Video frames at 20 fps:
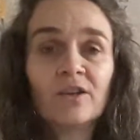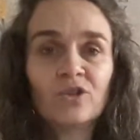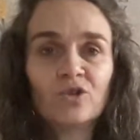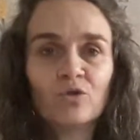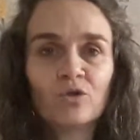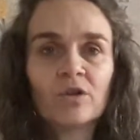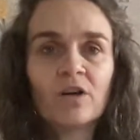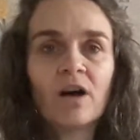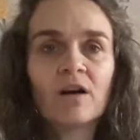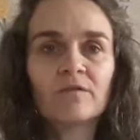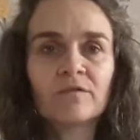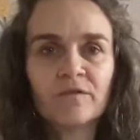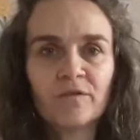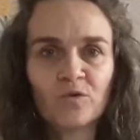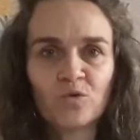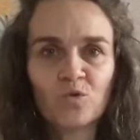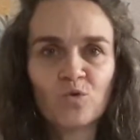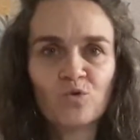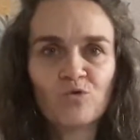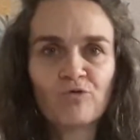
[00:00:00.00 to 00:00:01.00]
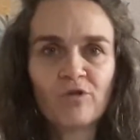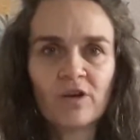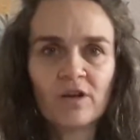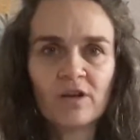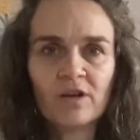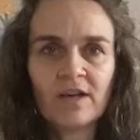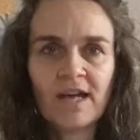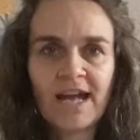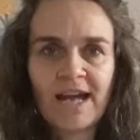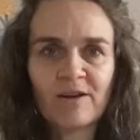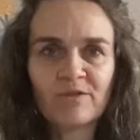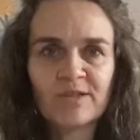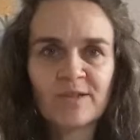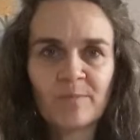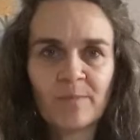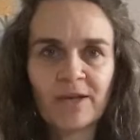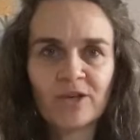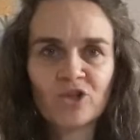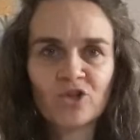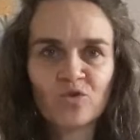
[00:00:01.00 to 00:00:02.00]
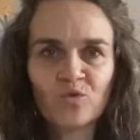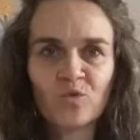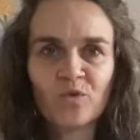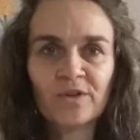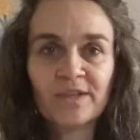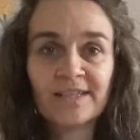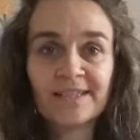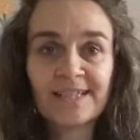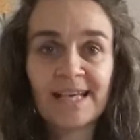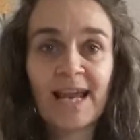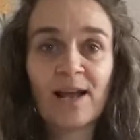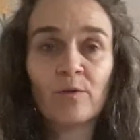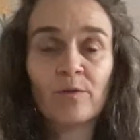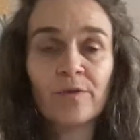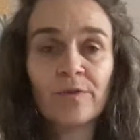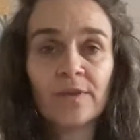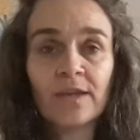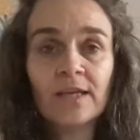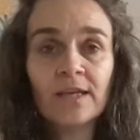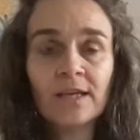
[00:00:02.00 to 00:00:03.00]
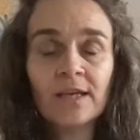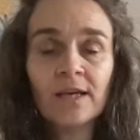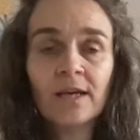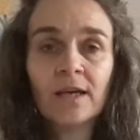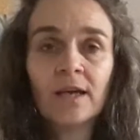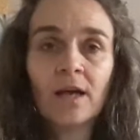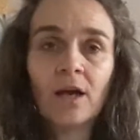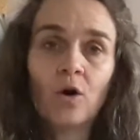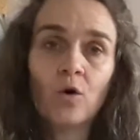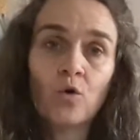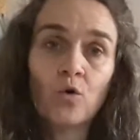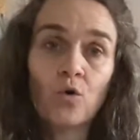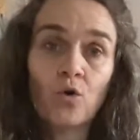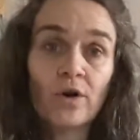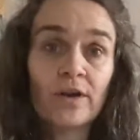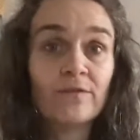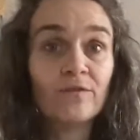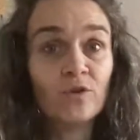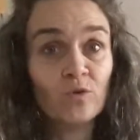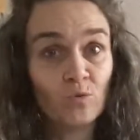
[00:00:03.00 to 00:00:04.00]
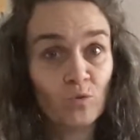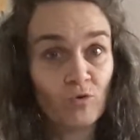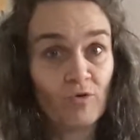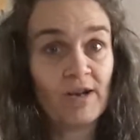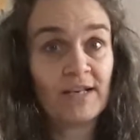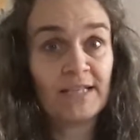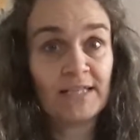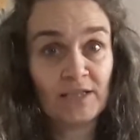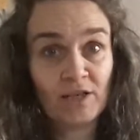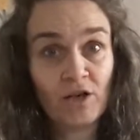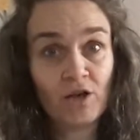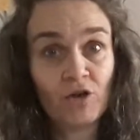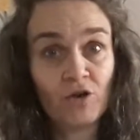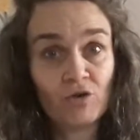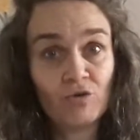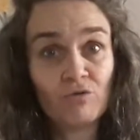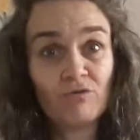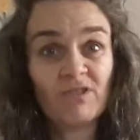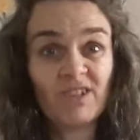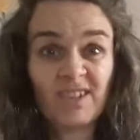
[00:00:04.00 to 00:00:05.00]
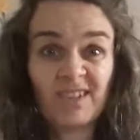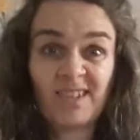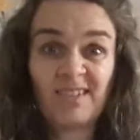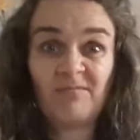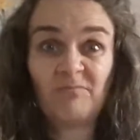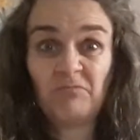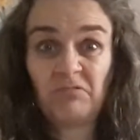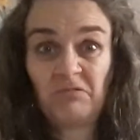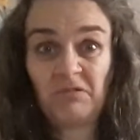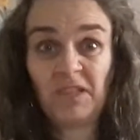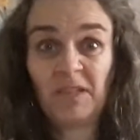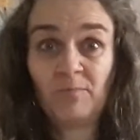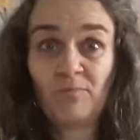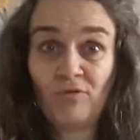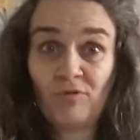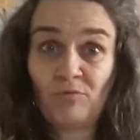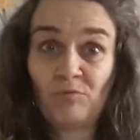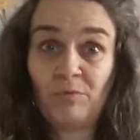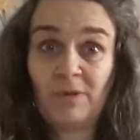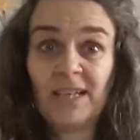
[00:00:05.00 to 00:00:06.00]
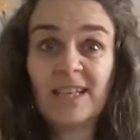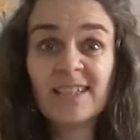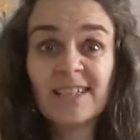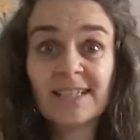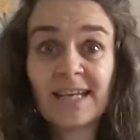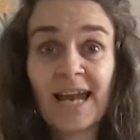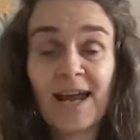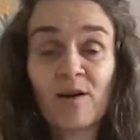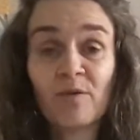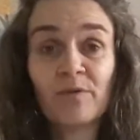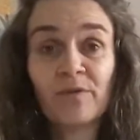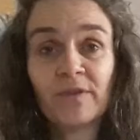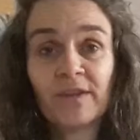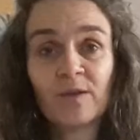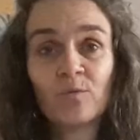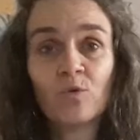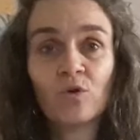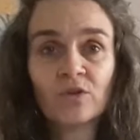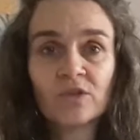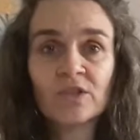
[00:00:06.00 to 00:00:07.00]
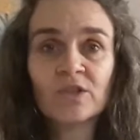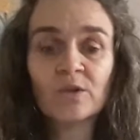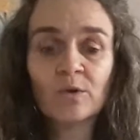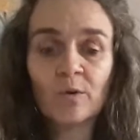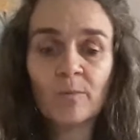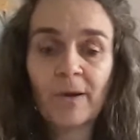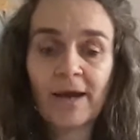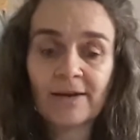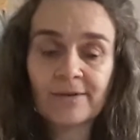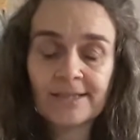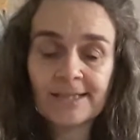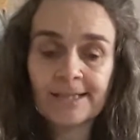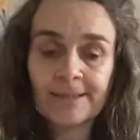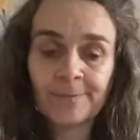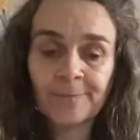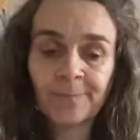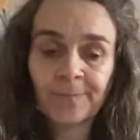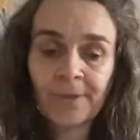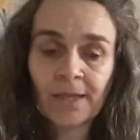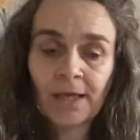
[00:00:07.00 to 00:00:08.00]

your gut flora, how to make sure that it's healthy, or if you already know it's pretty probably isn't healthy, what to do about it.